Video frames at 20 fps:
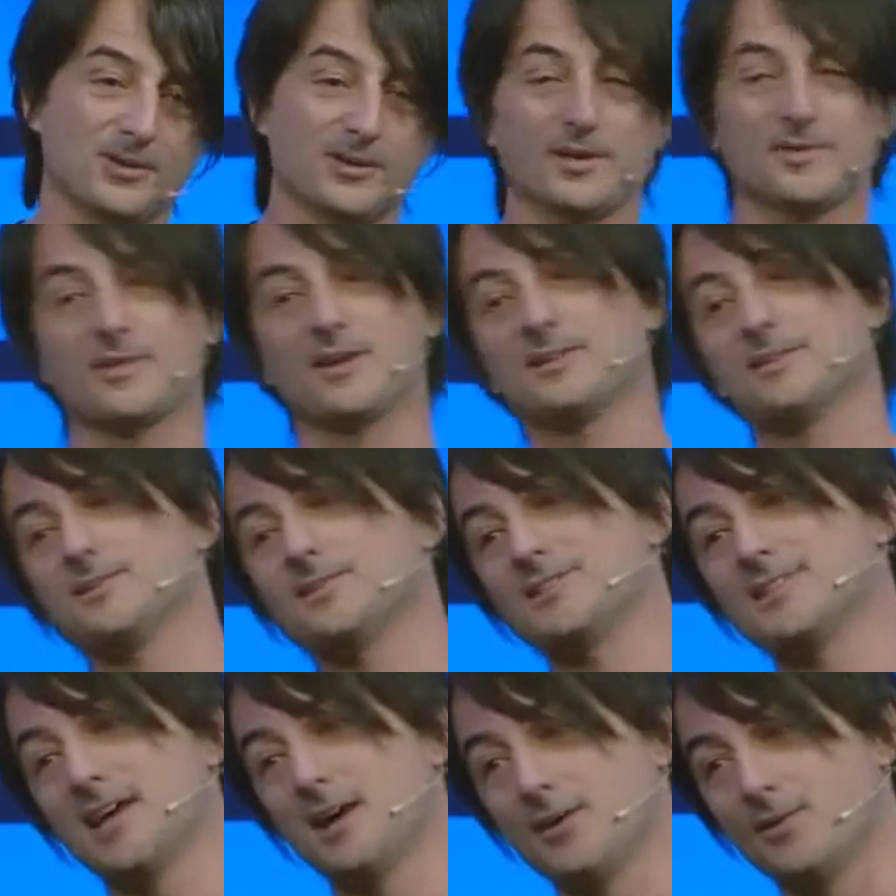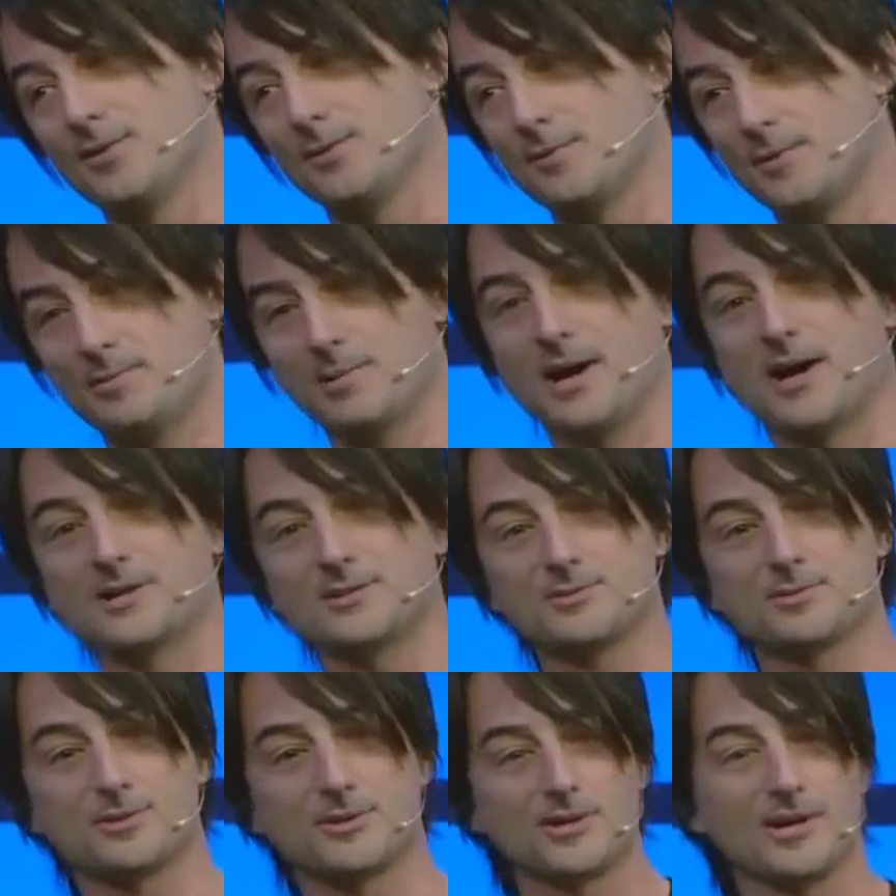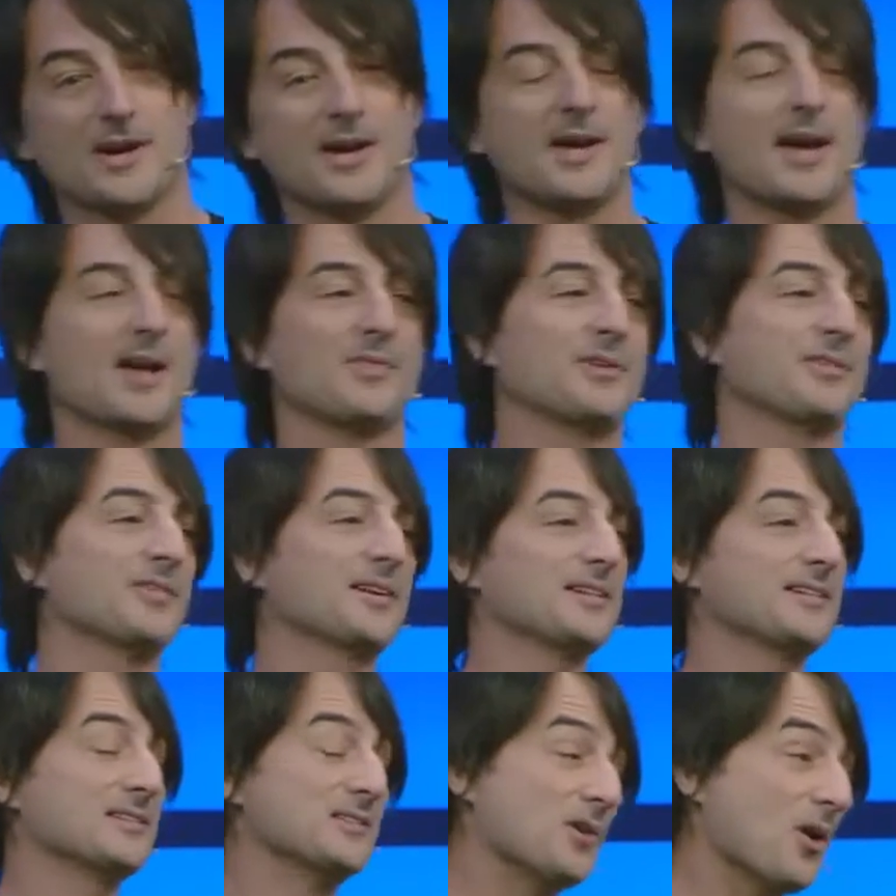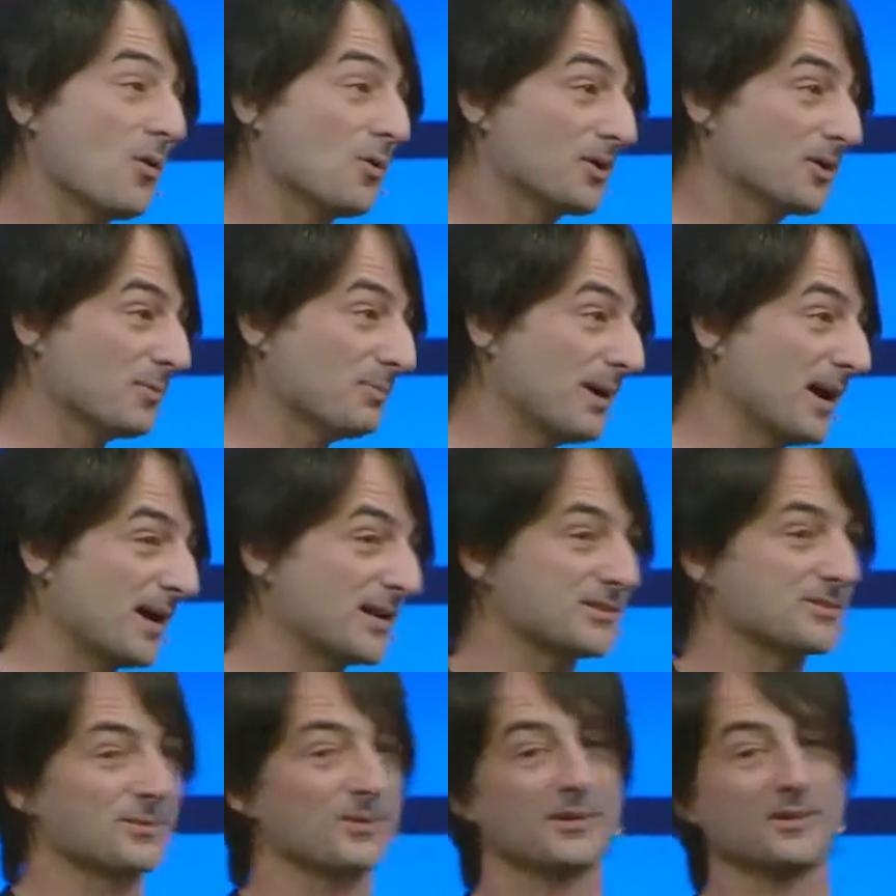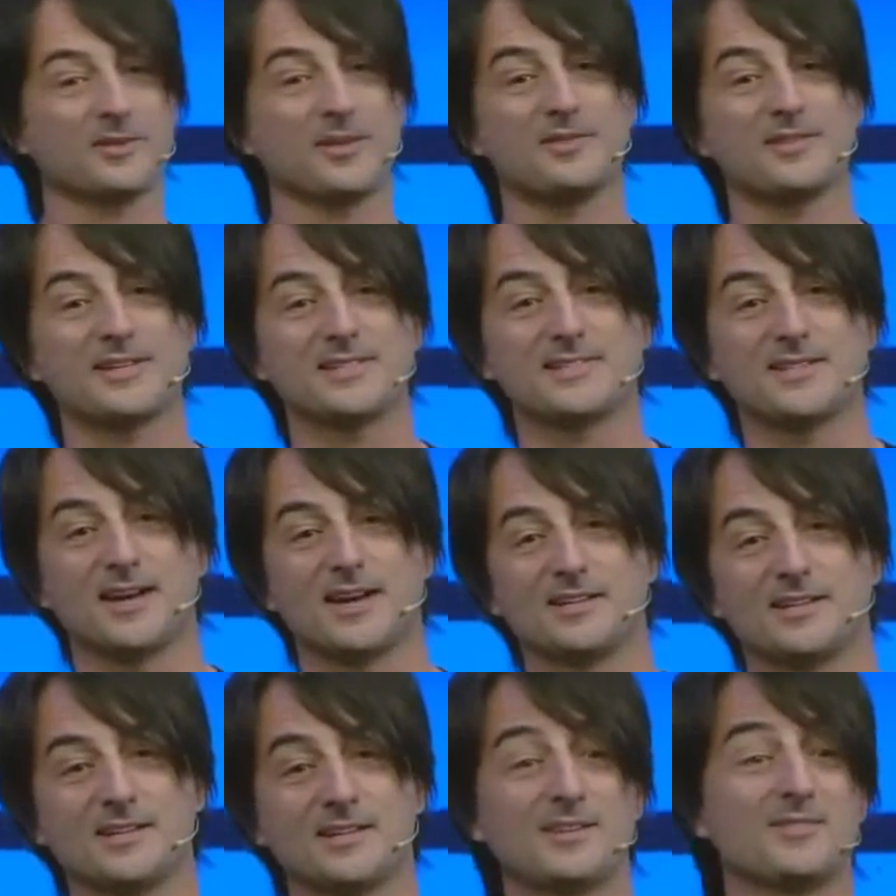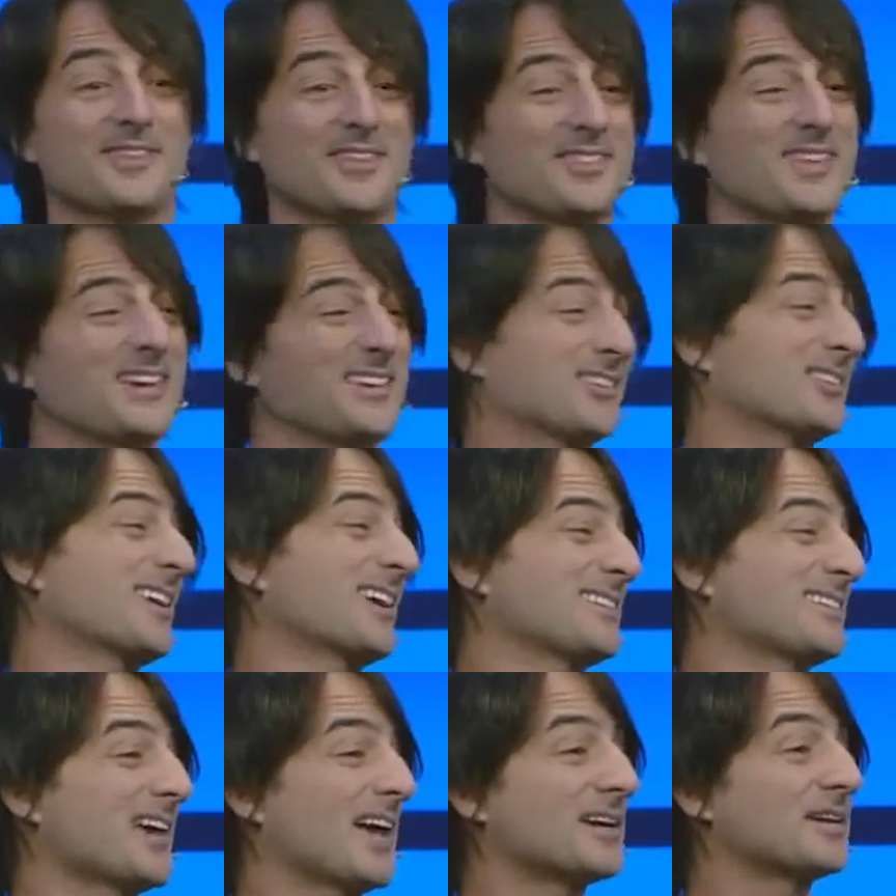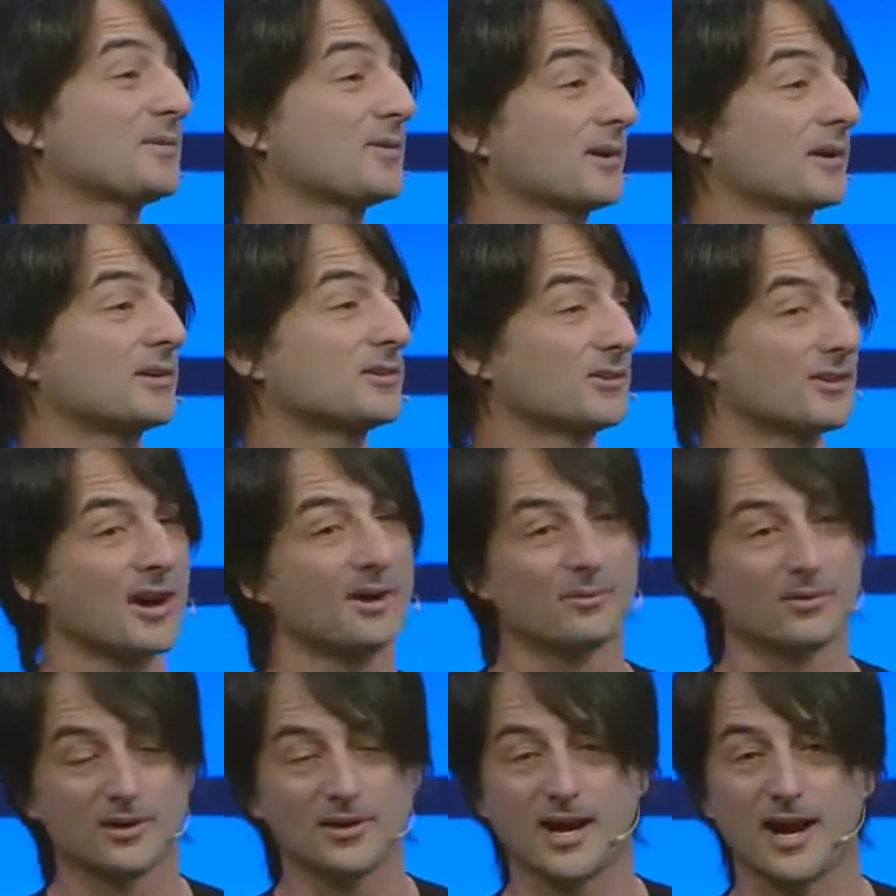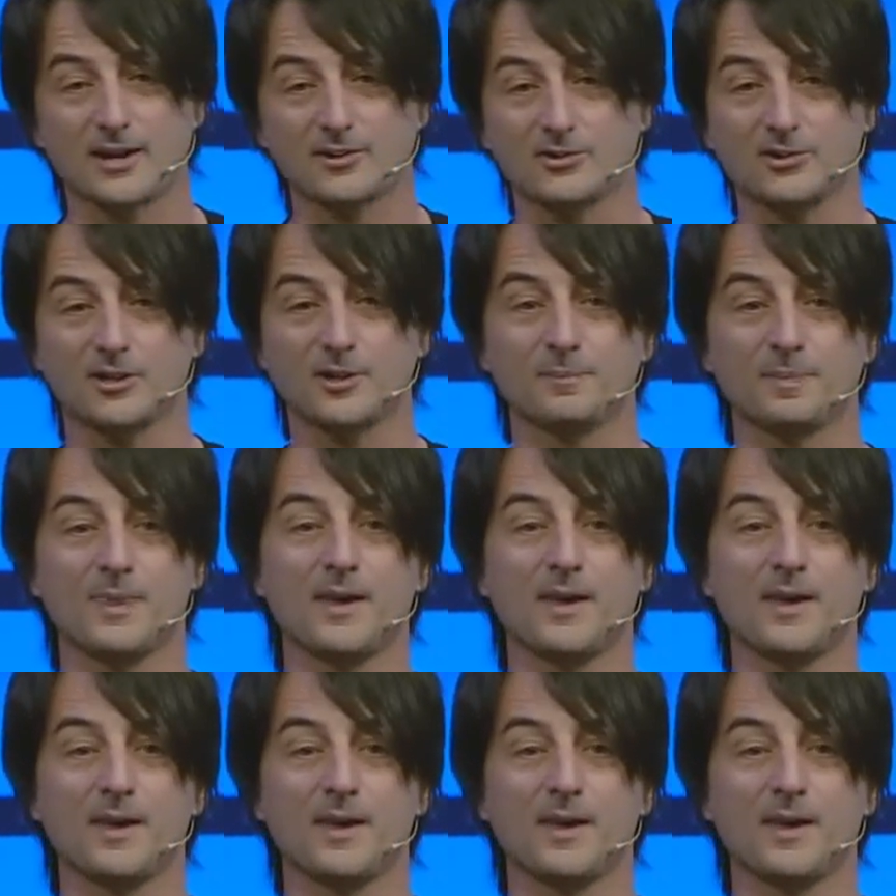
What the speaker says: And then you tell them the password, and then they know your password, and then they sign in, and then they could get to anything on your network, actually.